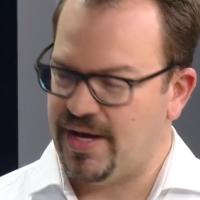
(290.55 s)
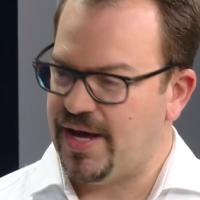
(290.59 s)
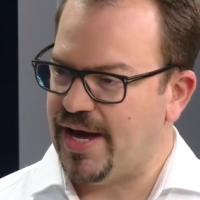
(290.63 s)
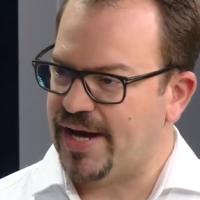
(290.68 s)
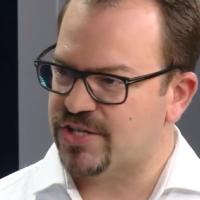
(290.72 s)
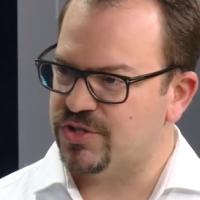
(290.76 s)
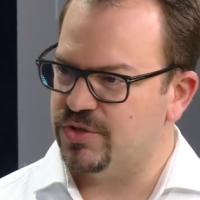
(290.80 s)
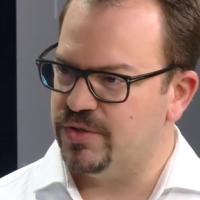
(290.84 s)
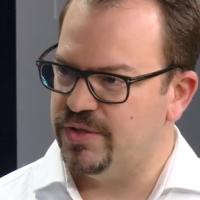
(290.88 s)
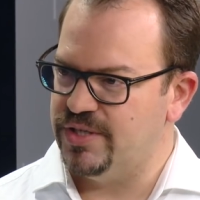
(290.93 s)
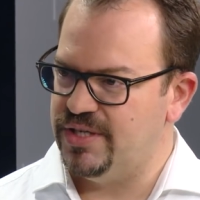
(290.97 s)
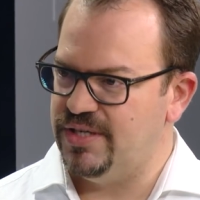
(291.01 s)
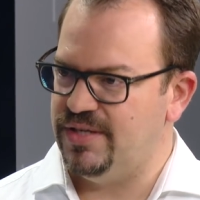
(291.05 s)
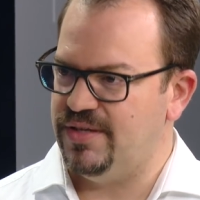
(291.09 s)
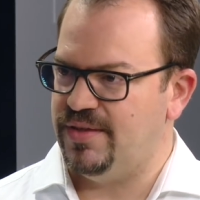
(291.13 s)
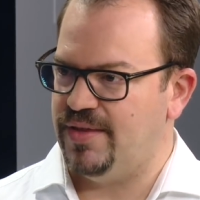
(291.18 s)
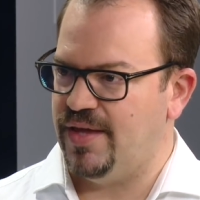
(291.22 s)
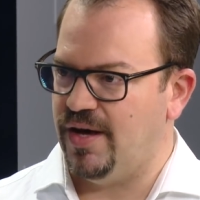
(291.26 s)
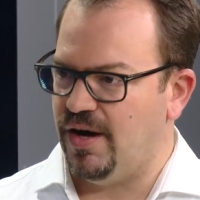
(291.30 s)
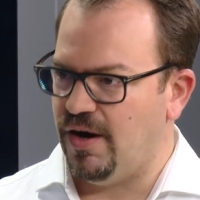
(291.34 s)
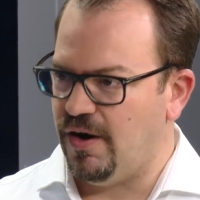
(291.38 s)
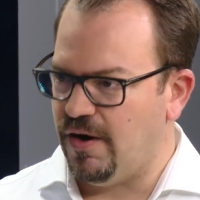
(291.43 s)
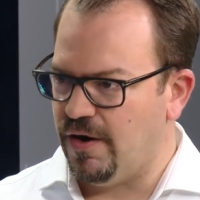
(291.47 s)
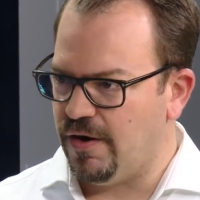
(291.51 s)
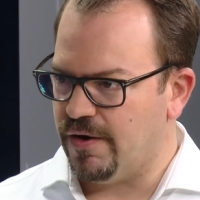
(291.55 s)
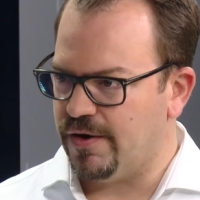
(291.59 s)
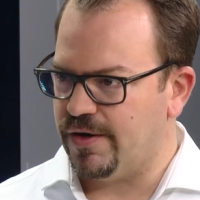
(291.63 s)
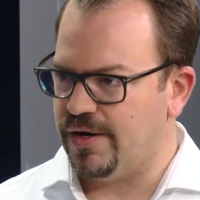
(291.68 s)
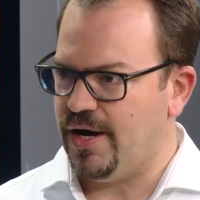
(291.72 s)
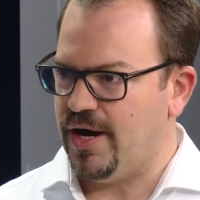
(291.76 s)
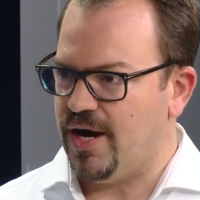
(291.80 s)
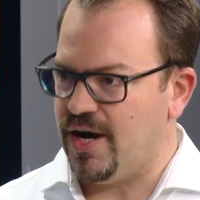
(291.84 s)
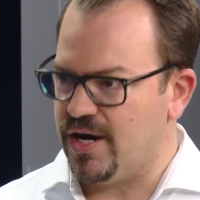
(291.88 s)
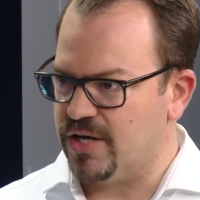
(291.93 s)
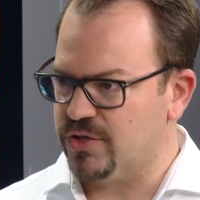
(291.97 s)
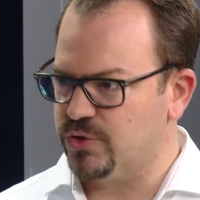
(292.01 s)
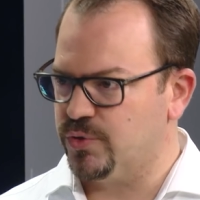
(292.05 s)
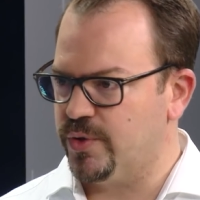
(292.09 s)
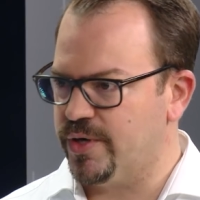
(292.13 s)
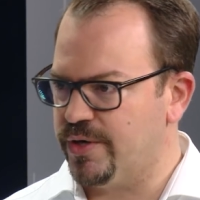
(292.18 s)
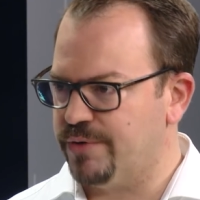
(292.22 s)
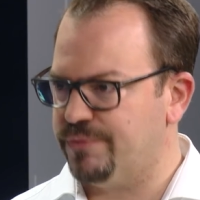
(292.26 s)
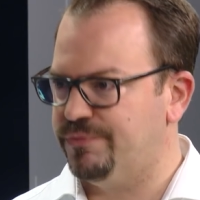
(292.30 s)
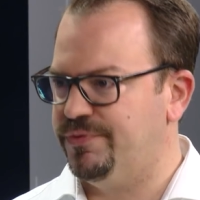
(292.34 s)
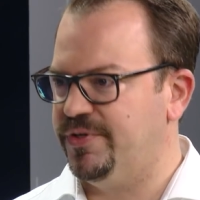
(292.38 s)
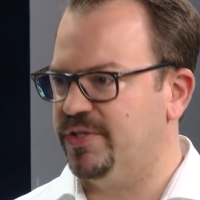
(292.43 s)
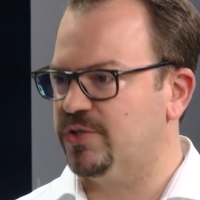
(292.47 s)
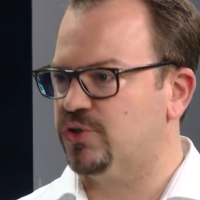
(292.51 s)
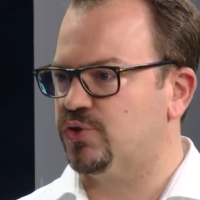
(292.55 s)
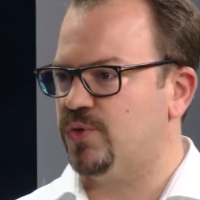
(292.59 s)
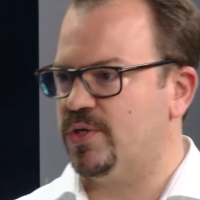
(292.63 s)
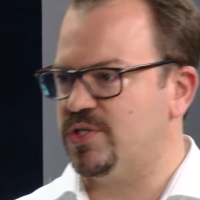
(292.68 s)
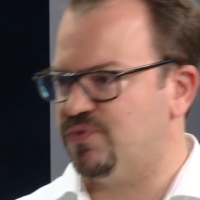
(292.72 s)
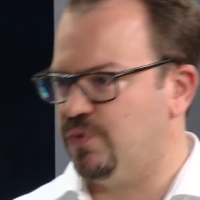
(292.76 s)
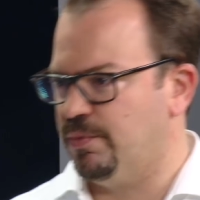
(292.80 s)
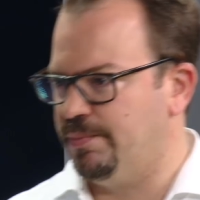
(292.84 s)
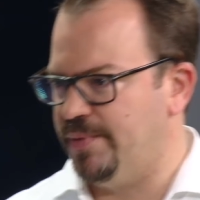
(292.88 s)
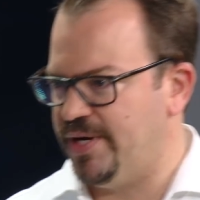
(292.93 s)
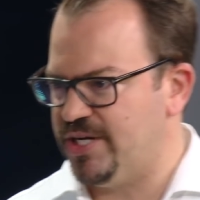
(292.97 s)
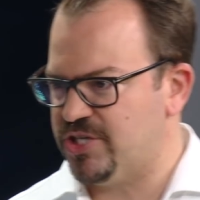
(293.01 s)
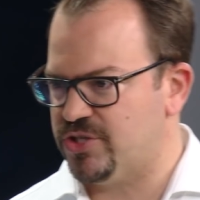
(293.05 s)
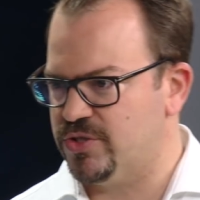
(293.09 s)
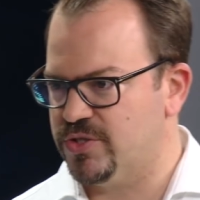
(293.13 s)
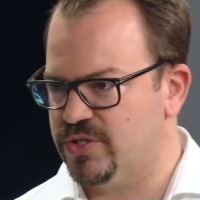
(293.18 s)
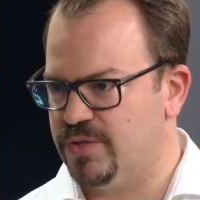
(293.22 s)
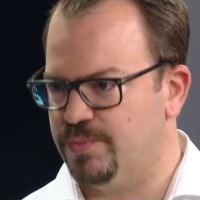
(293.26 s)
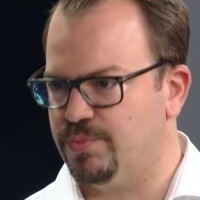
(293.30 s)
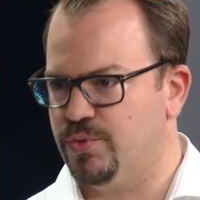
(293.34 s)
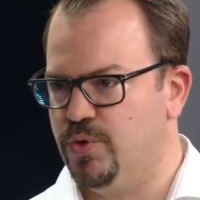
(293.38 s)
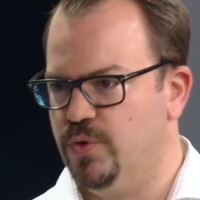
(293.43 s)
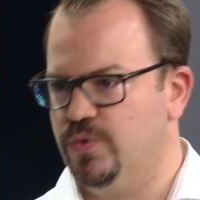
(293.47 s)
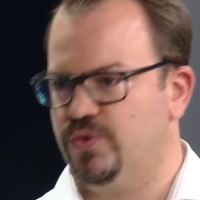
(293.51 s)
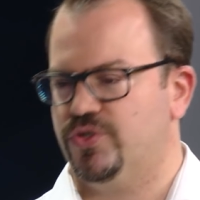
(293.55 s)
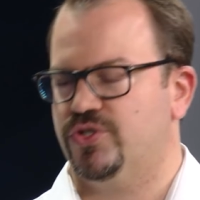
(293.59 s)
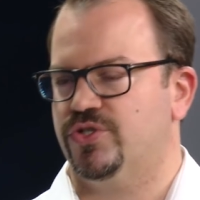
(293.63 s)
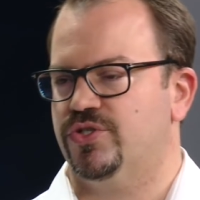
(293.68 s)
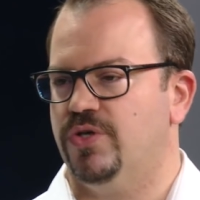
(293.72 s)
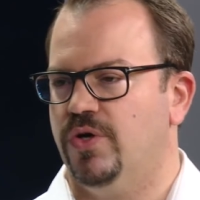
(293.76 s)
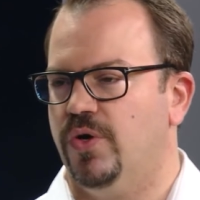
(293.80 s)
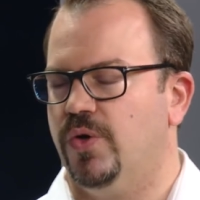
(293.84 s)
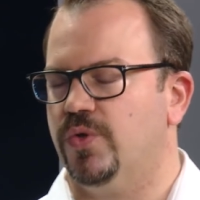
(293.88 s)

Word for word: Actually, there are hardware field transformations approach.